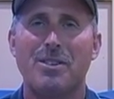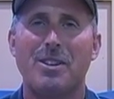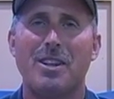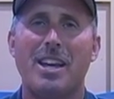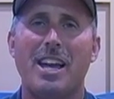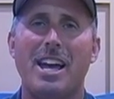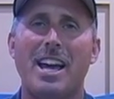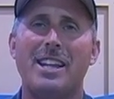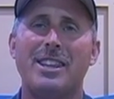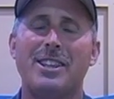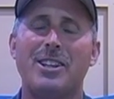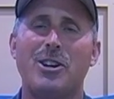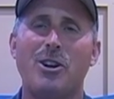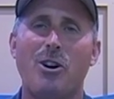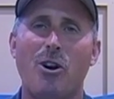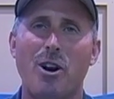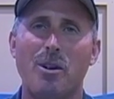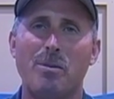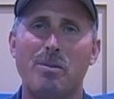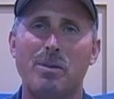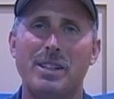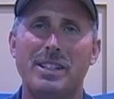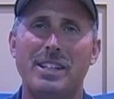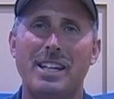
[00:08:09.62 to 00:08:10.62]
had the
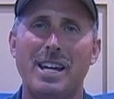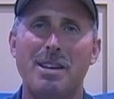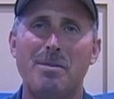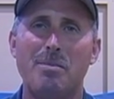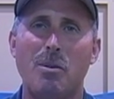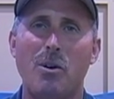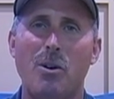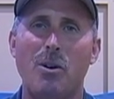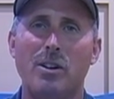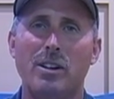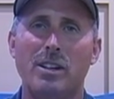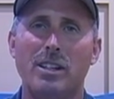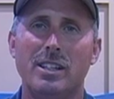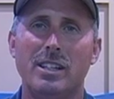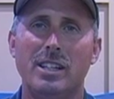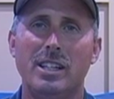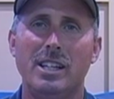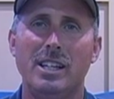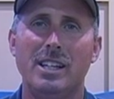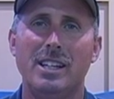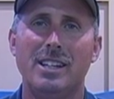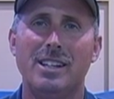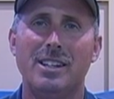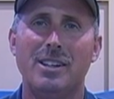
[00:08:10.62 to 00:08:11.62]
carpet tape on it,
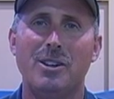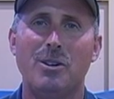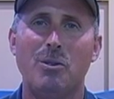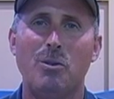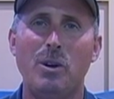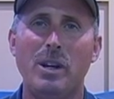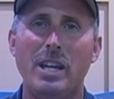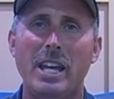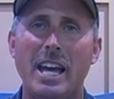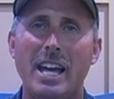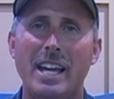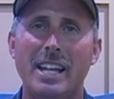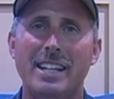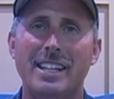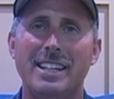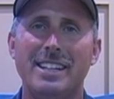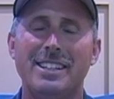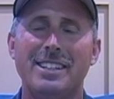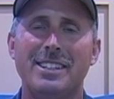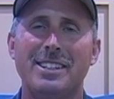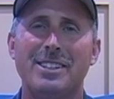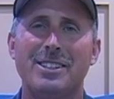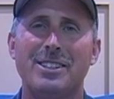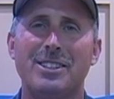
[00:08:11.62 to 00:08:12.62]
and we had it
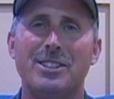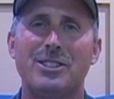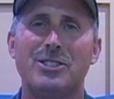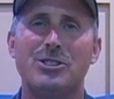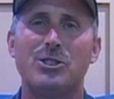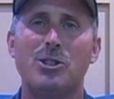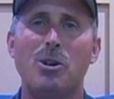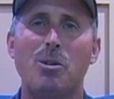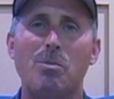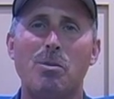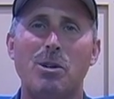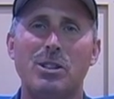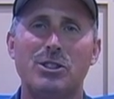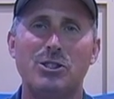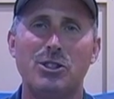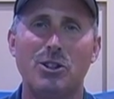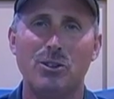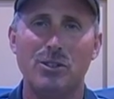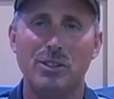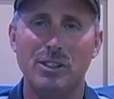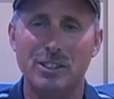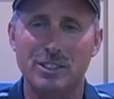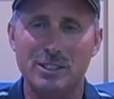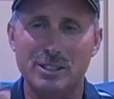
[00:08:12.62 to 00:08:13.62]
so much
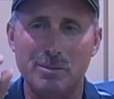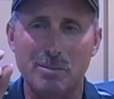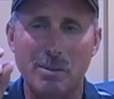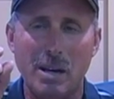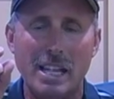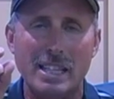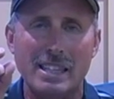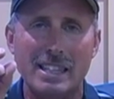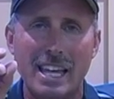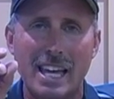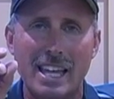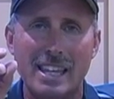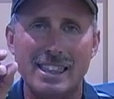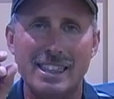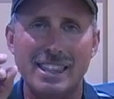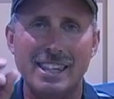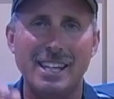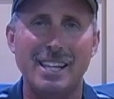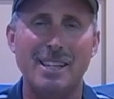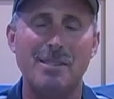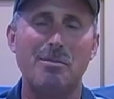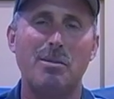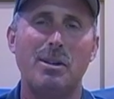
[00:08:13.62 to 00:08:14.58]
on there, it was about that thick,